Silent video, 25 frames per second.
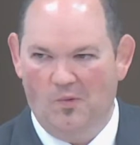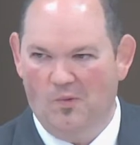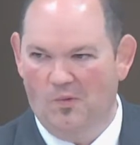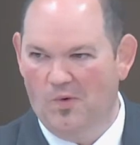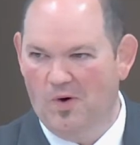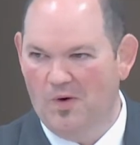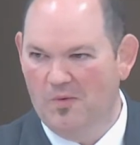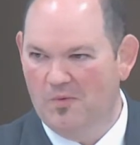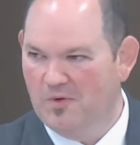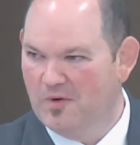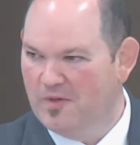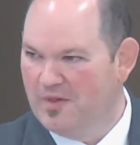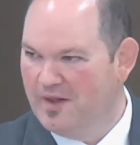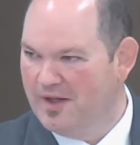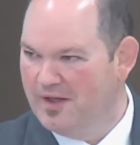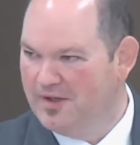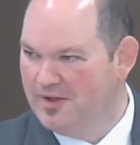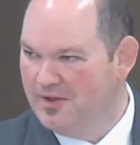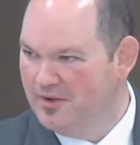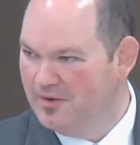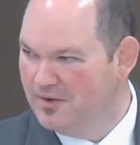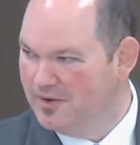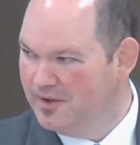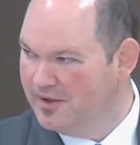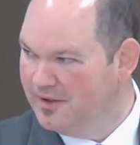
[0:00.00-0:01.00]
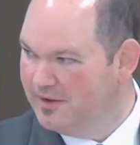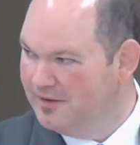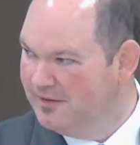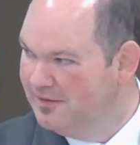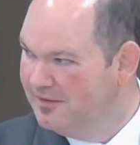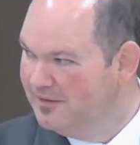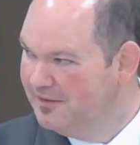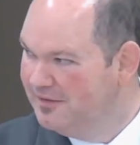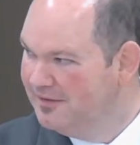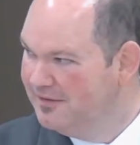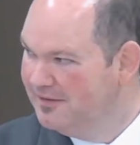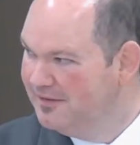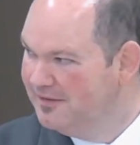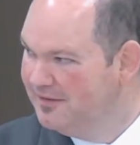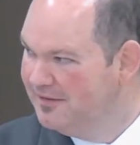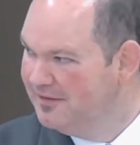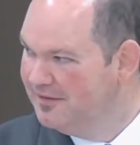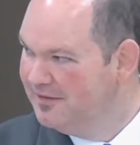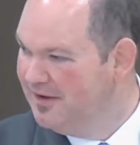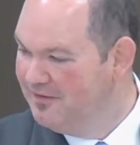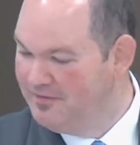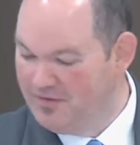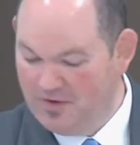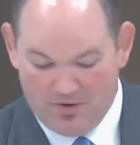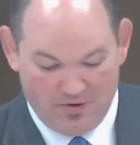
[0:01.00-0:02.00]
What were they doing?
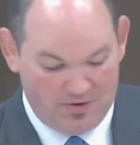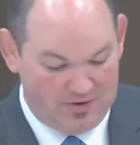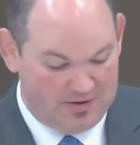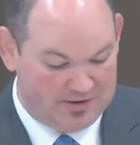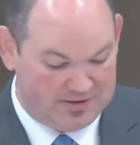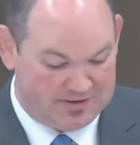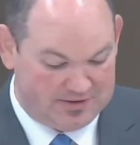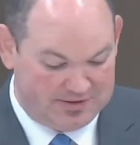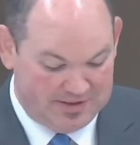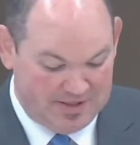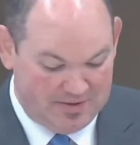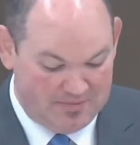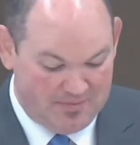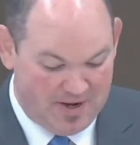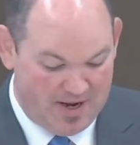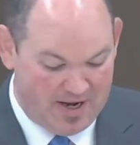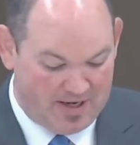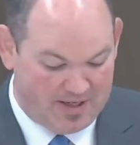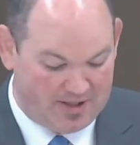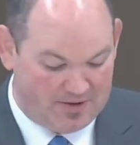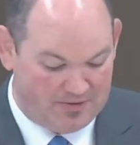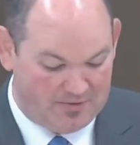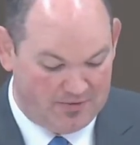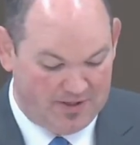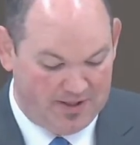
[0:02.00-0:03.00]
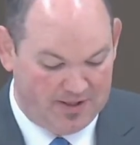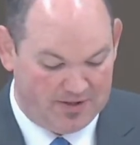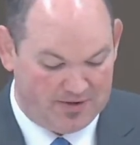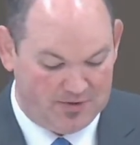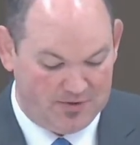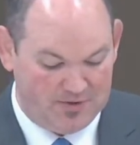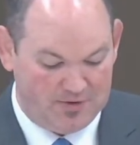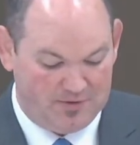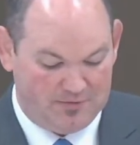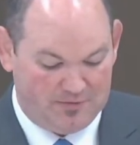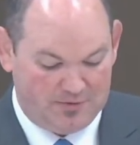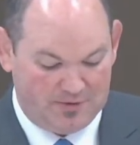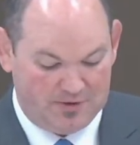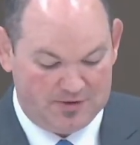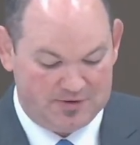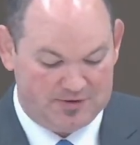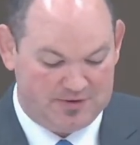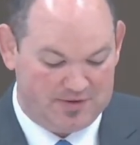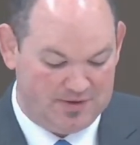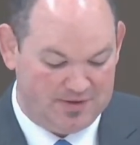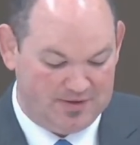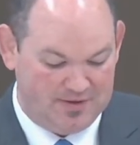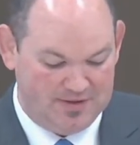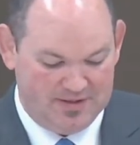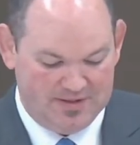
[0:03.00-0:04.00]
If you were to sit back and read through the
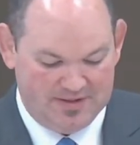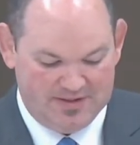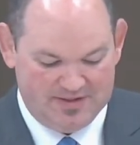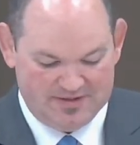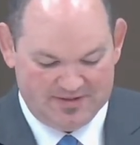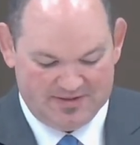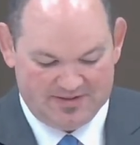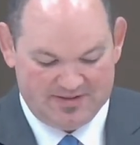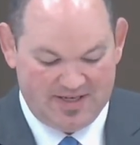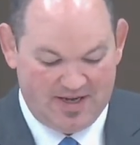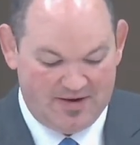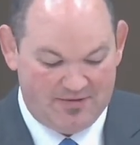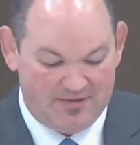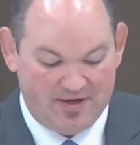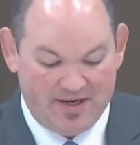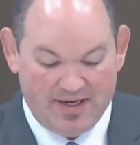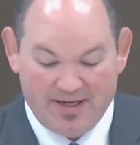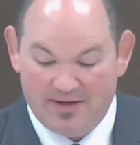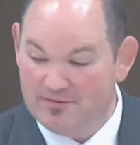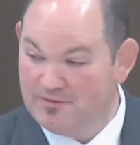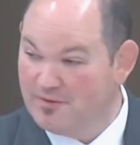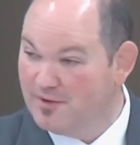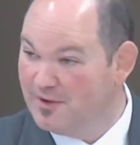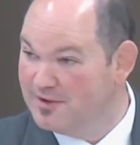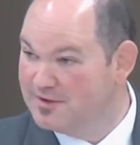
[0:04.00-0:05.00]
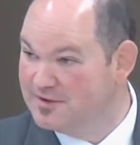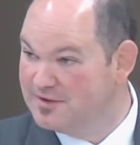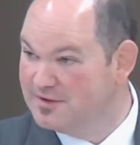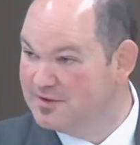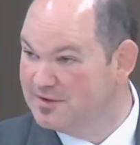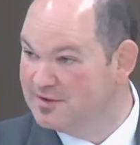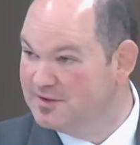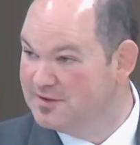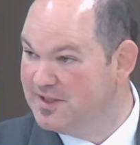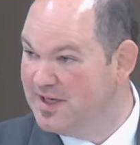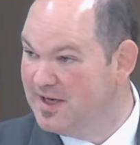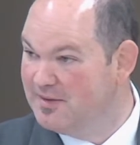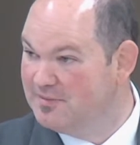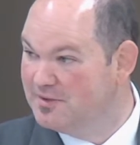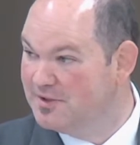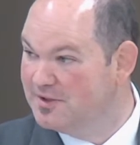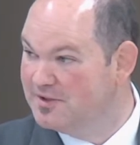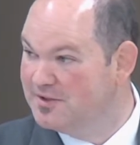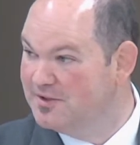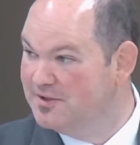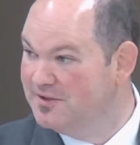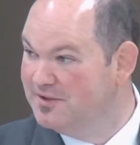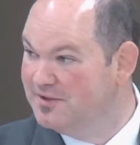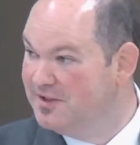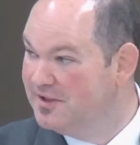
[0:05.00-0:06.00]
first seven, eight verses of chapter
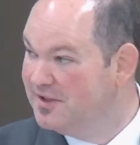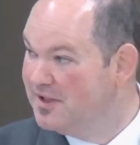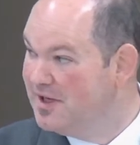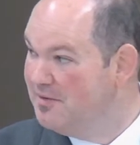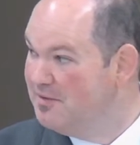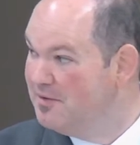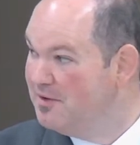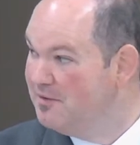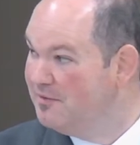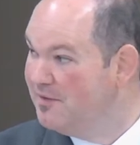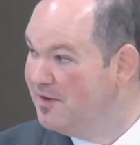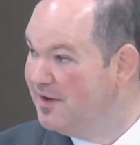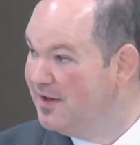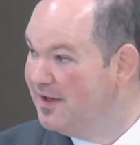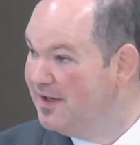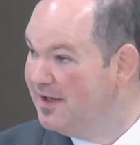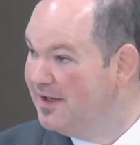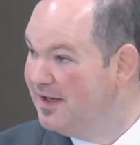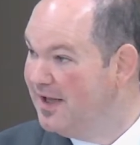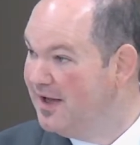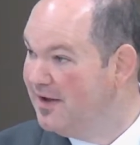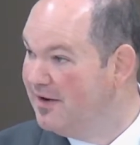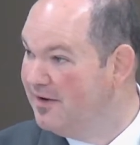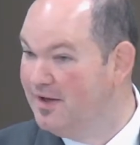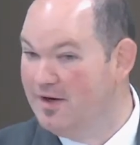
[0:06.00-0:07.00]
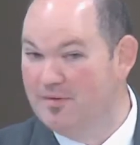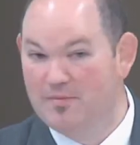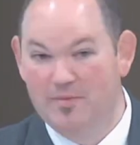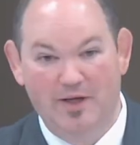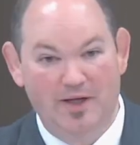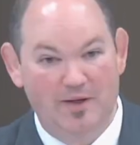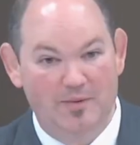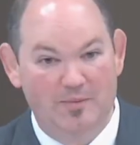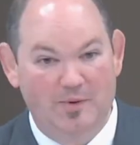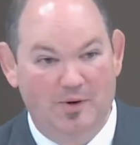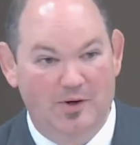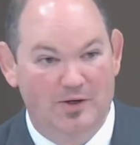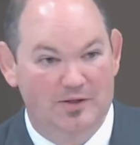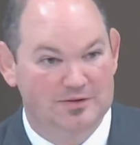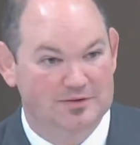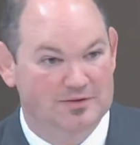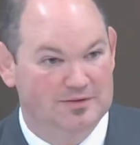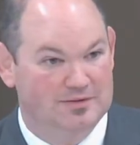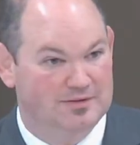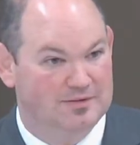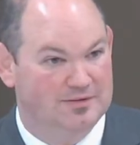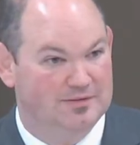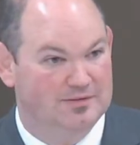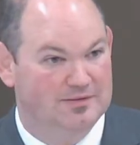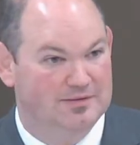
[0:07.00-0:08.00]
2, you'd come to find out they're being
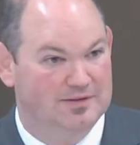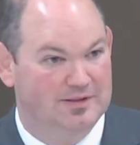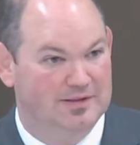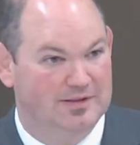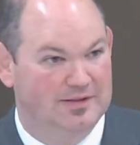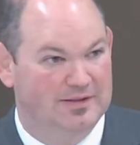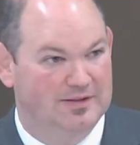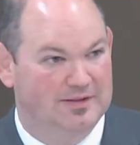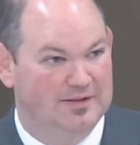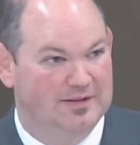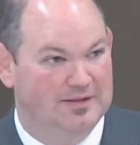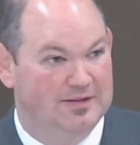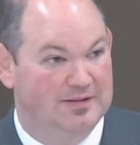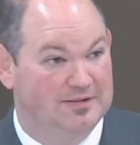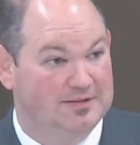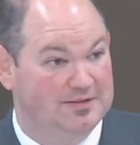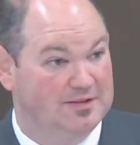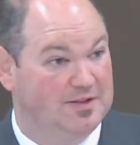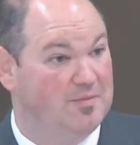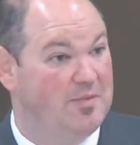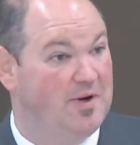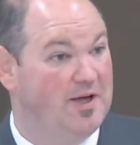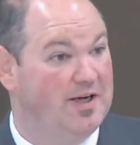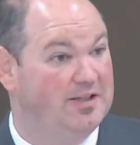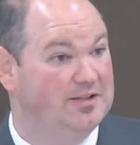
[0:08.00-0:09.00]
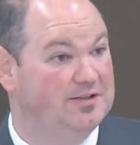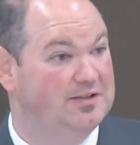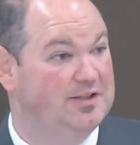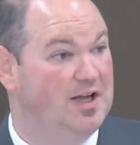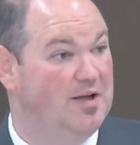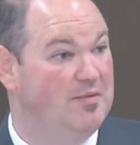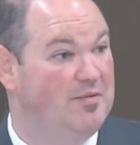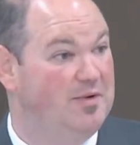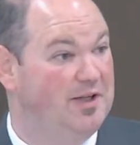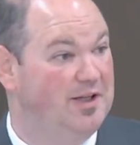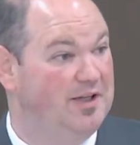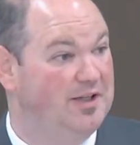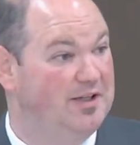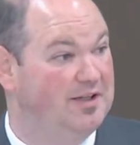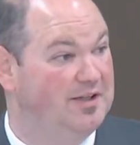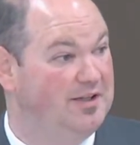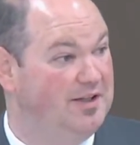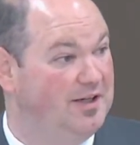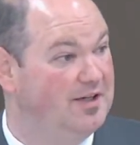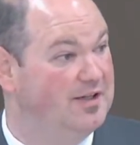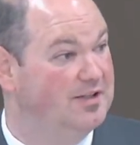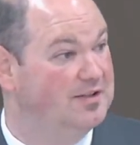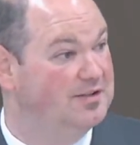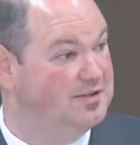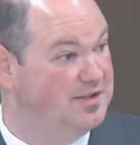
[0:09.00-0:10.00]
partial. Somebody's coming into
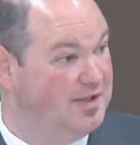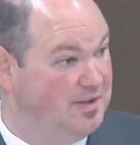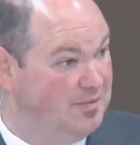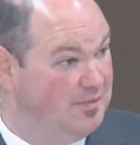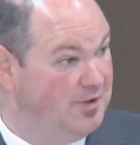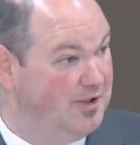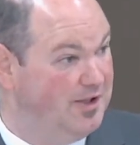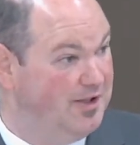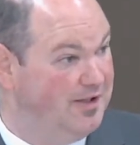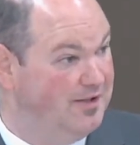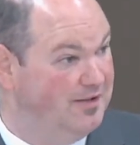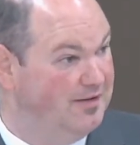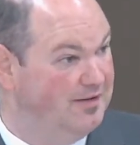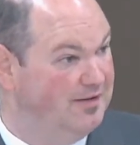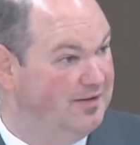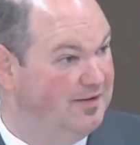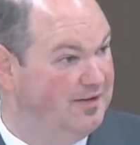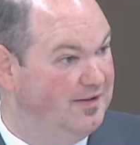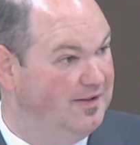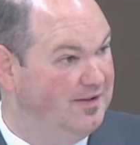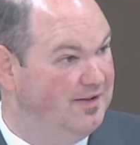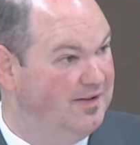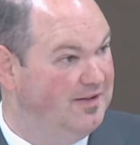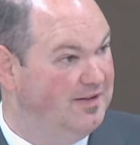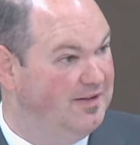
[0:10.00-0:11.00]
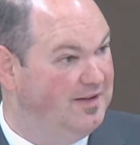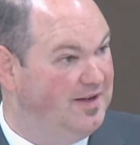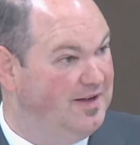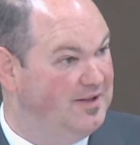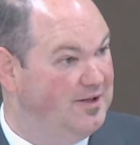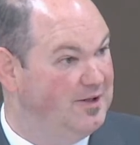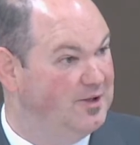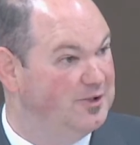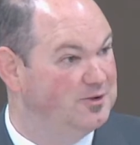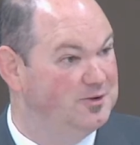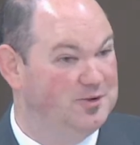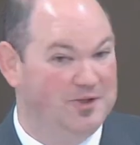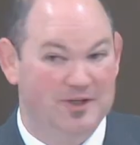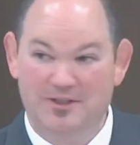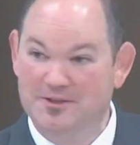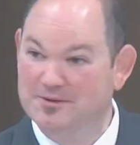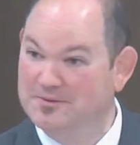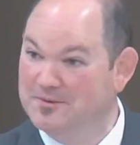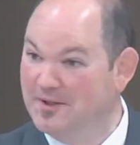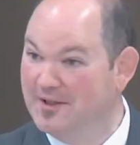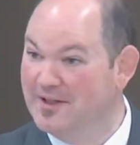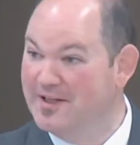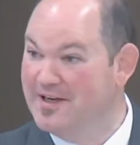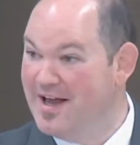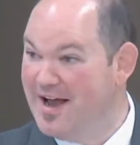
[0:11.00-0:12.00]
their assembly and they're
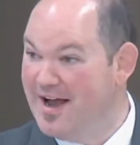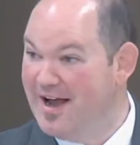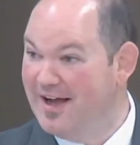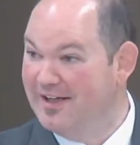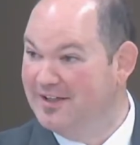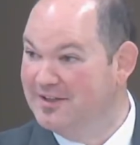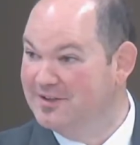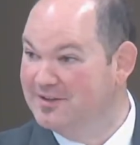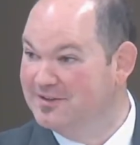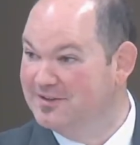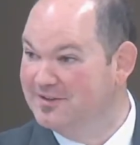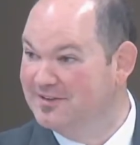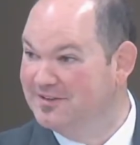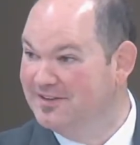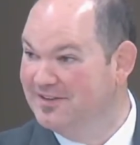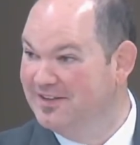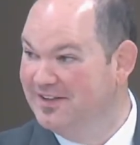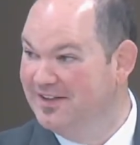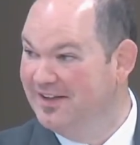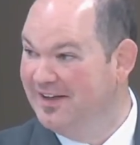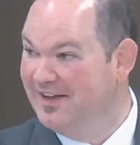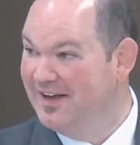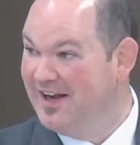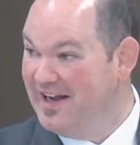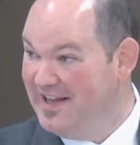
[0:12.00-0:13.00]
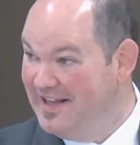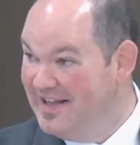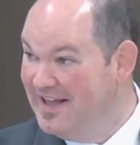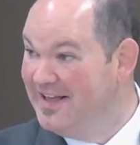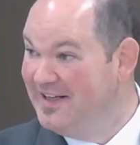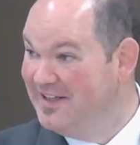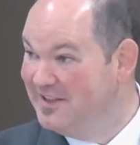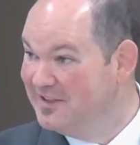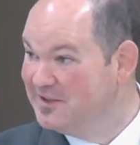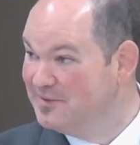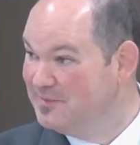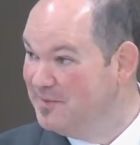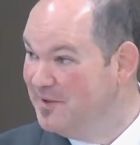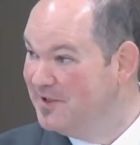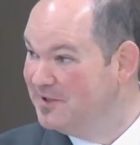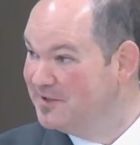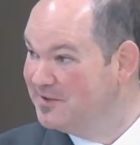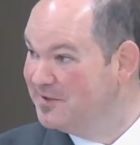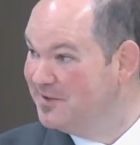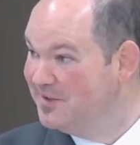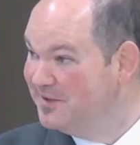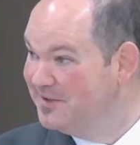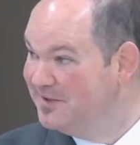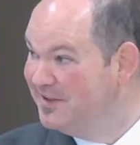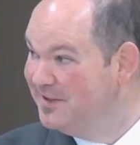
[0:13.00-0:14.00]
dressed really nice and they get
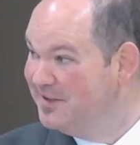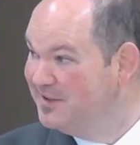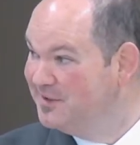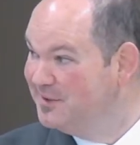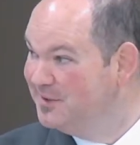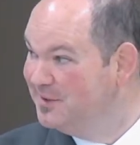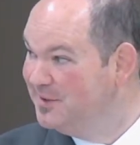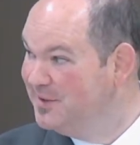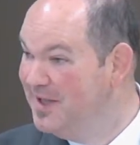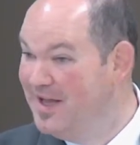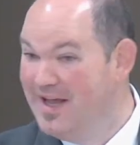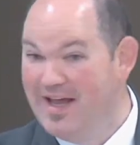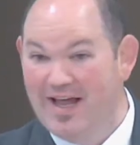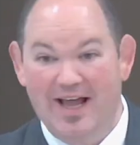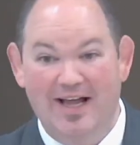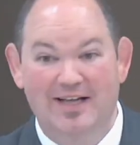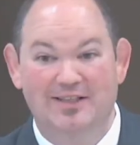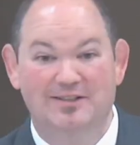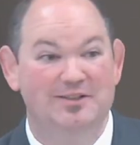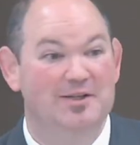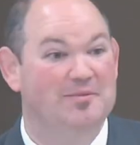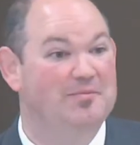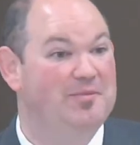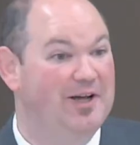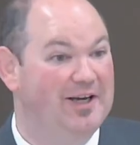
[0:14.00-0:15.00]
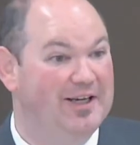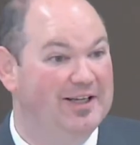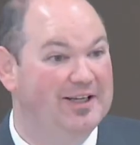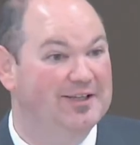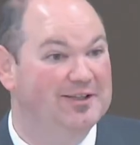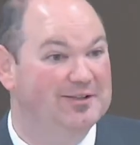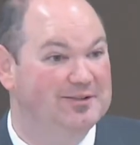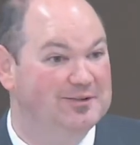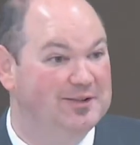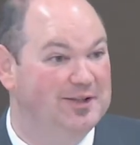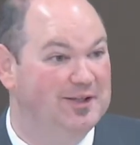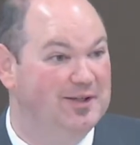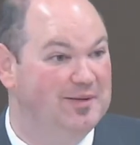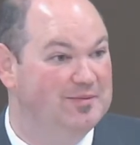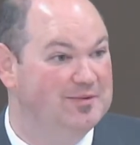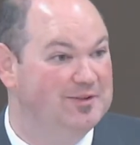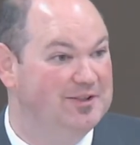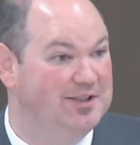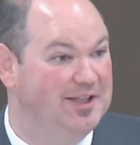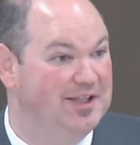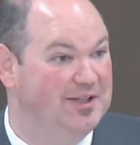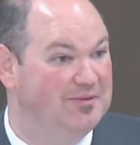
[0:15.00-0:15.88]
special attention, and somebody else comes